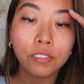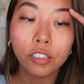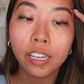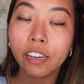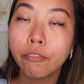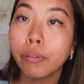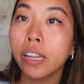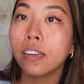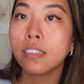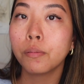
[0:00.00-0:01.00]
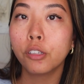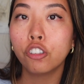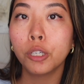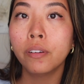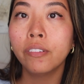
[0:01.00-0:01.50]
If you're thinking of planning a similar
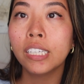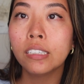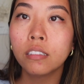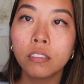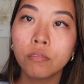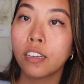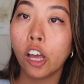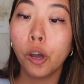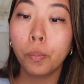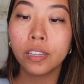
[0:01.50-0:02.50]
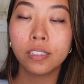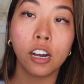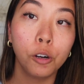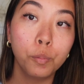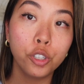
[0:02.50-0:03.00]
trip in Vegas, I hope this
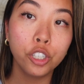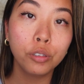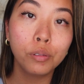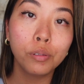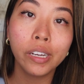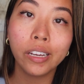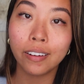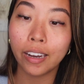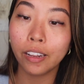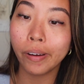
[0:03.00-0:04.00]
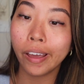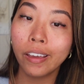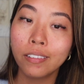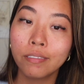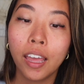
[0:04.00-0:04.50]
helped you in any way,